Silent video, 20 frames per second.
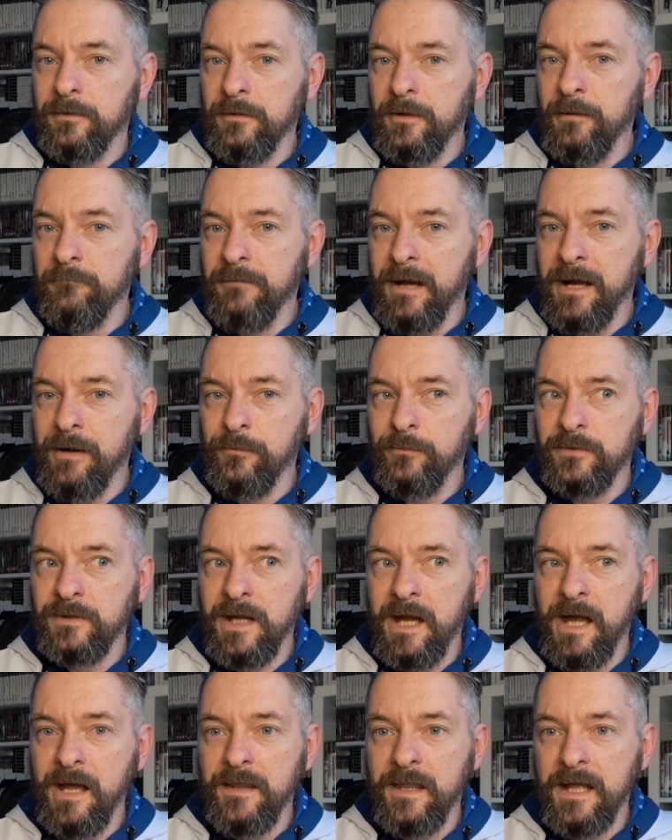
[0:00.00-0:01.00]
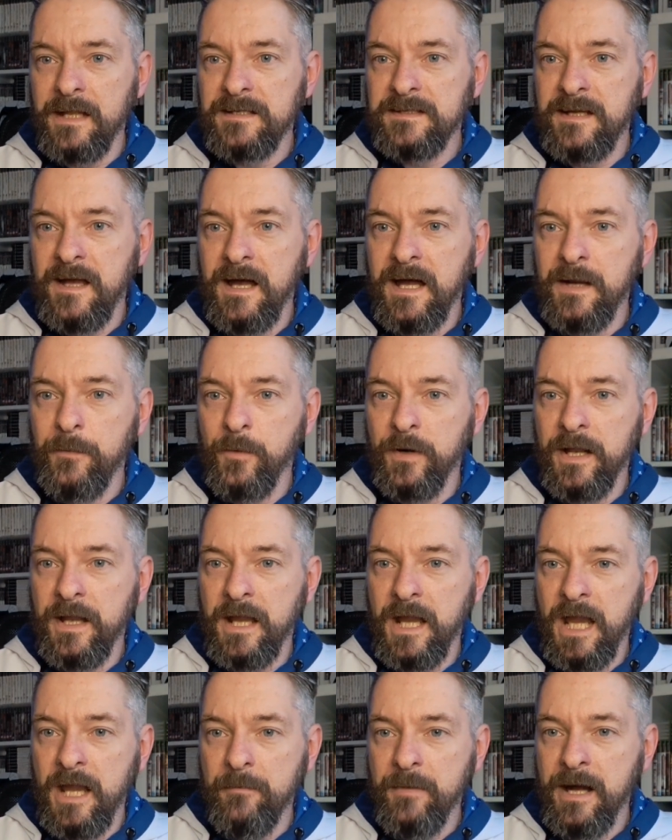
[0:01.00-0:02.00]
around at that time when it
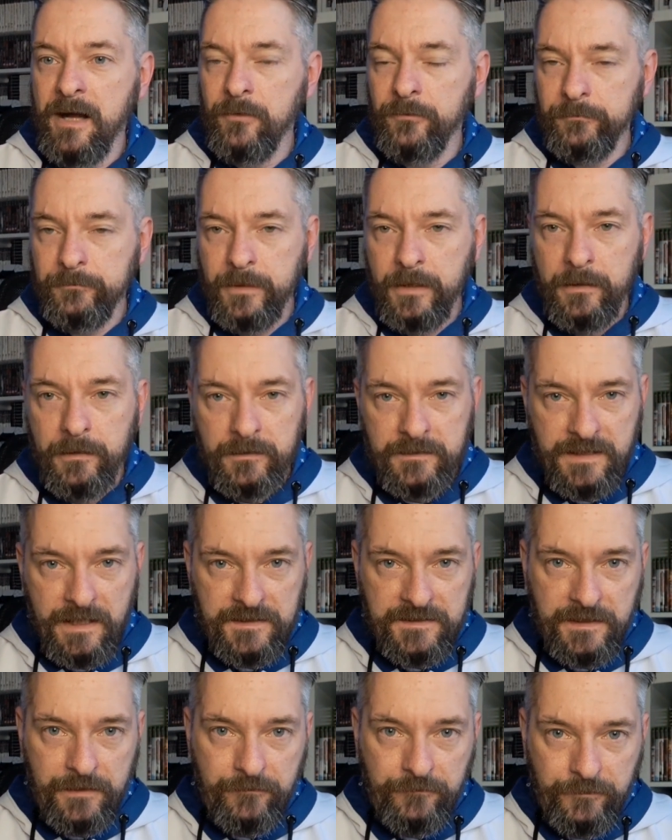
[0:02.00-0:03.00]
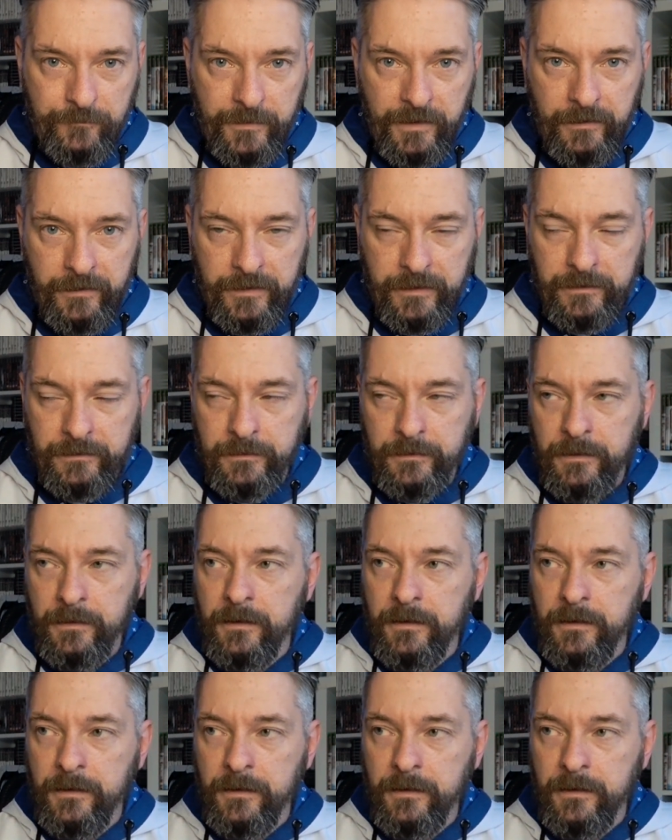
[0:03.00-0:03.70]
came out. Does that sound familiar?